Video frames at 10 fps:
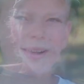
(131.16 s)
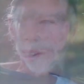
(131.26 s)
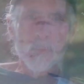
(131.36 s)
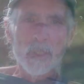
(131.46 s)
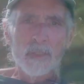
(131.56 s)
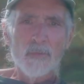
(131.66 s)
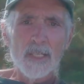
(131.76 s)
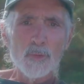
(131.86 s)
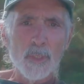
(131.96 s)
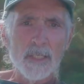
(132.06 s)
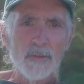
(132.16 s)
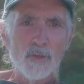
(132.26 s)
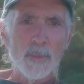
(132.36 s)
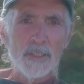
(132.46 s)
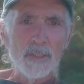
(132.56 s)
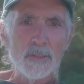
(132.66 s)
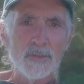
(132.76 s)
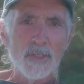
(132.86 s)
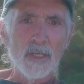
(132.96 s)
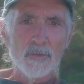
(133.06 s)
What advice would I give to my younger
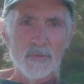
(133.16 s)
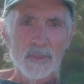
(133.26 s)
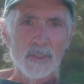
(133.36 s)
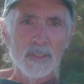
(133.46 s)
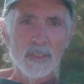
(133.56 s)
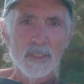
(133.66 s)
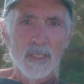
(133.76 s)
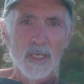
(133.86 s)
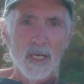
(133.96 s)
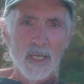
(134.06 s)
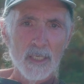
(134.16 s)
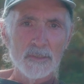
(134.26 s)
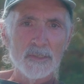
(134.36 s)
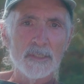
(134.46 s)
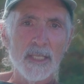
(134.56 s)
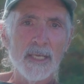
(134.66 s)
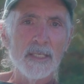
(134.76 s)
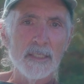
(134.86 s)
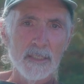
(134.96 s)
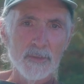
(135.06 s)
self?
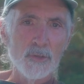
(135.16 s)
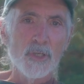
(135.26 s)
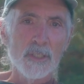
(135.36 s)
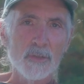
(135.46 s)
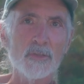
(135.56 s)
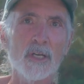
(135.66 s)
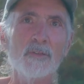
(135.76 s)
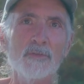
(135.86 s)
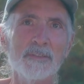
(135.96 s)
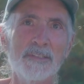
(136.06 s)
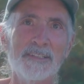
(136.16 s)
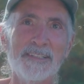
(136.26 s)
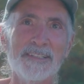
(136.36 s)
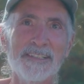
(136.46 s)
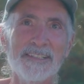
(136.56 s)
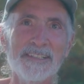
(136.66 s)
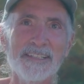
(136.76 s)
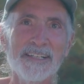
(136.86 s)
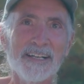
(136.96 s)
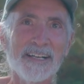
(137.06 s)
Stay your younger self.
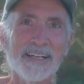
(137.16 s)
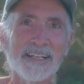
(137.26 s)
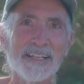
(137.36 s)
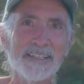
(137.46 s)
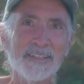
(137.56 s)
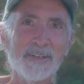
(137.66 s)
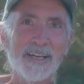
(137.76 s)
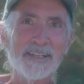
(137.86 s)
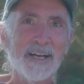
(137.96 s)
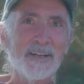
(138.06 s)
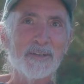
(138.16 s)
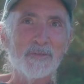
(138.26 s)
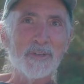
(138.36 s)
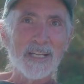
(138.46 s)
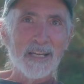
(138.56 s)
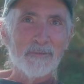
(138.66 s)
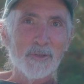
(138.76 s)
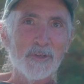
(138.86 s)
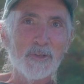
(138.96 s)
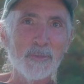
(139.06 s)
I don't feel like I've
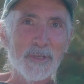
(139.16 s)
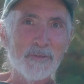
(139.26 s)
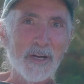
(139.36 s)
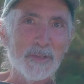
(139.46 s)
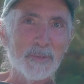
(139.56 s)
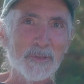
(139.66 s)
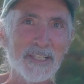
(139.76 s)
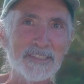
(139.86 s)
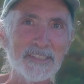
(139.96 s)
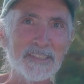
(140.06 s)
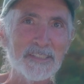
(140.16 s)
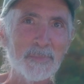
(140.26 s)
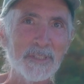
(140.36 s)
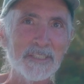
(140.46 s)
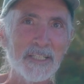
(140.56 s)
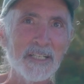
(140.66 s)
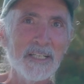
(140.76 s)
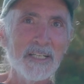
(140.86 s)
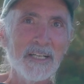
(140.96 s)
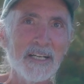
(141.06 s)
learned too many valuable lessons, but
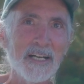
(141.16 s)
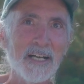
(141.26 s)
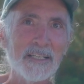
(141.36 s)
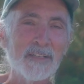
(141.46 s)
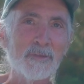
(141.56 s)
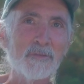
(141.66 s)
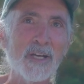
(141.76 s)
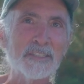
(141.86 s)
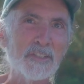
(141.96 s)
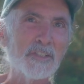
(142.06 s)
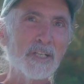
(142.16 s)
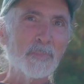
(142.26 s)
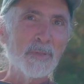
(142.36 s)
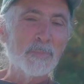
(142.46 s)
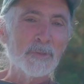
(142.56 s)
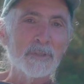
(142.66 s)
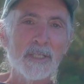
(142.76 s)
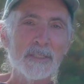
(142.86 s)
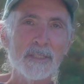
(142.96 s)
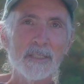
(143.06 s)
I give advice to young people,
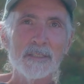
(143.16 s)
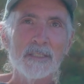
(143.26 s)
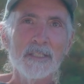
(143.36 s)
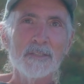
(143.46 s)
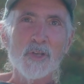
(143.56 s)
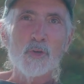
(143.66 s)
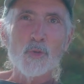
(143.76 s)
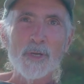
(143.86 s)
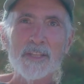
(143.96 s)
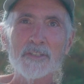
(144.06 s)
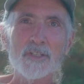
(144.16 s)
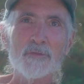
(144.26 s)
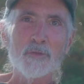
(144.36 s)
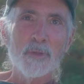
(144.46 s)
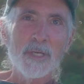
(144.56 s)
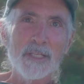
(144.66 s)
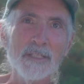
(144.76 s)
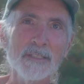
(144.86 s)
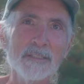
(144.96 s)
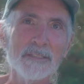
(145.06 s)
like, don't do anything just for the money,
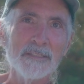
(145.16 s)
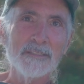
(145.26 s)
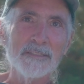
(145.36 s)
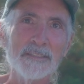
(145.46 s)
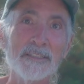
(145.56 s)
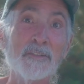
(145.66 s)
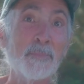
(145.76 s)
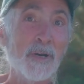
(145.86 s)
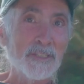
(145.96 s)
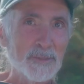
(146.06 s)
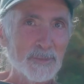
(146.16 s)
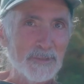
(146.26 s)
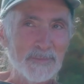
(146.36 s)
if possible.